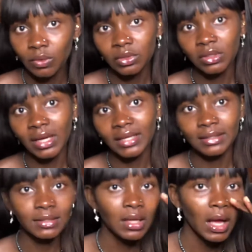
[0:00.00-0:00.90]
to hide
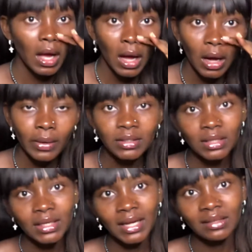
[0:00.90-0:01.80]
it, how I
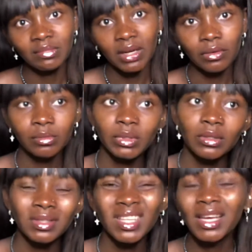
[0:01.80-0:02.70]
usually hide my own,
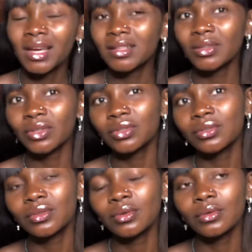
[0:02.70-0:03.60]
because it's
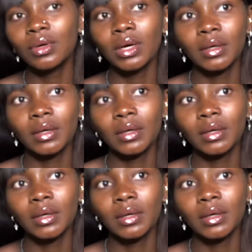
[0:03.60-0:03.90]
also